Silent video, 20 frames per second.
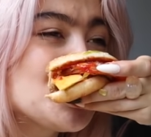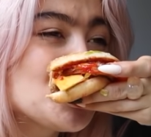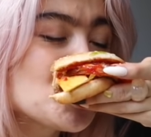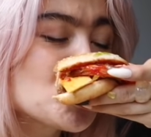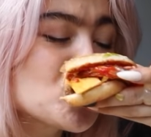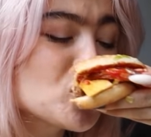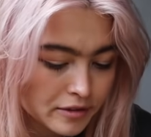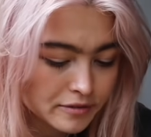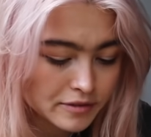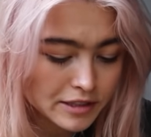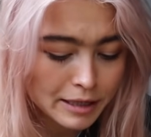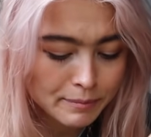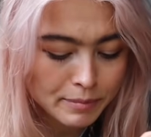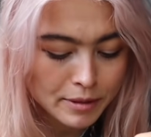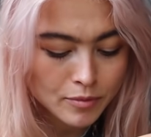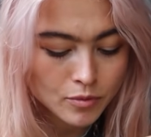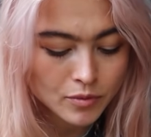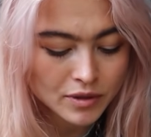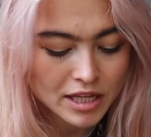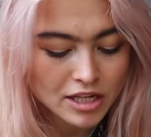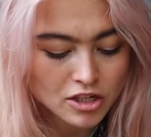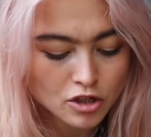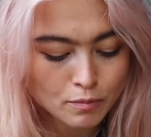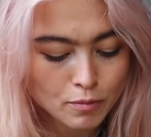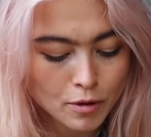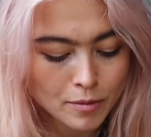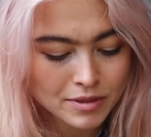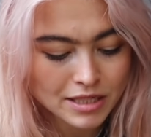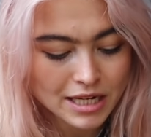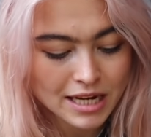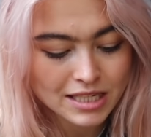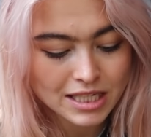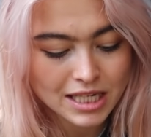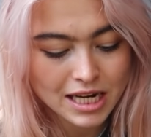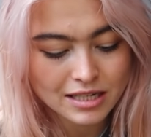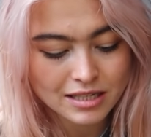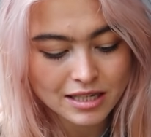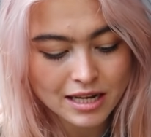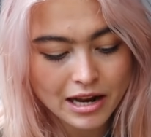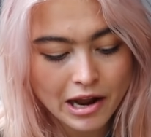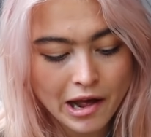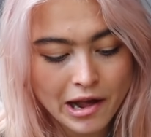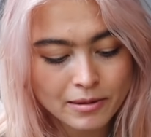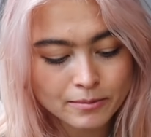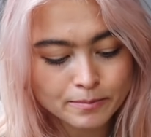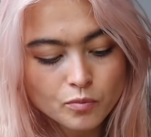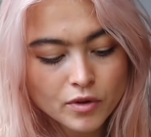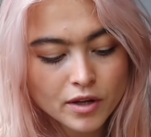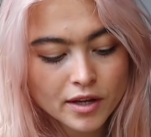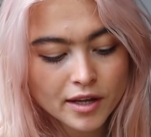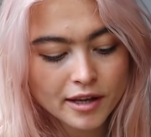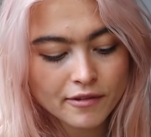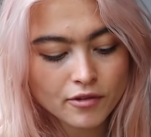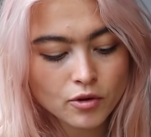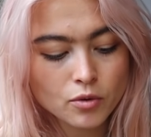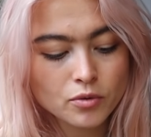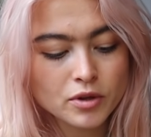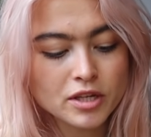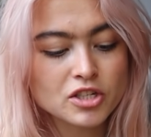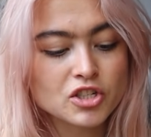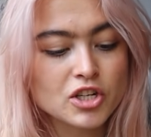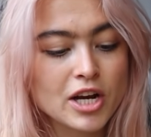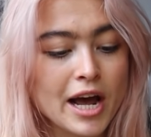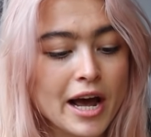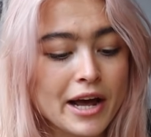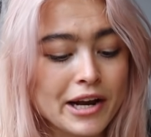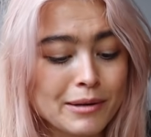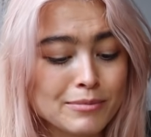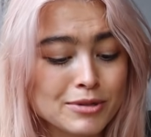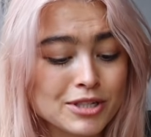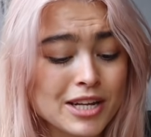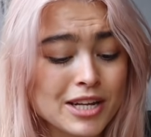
Mm. I feel like people, when they do proper taste tests, they're like, give it all this chat, and I'm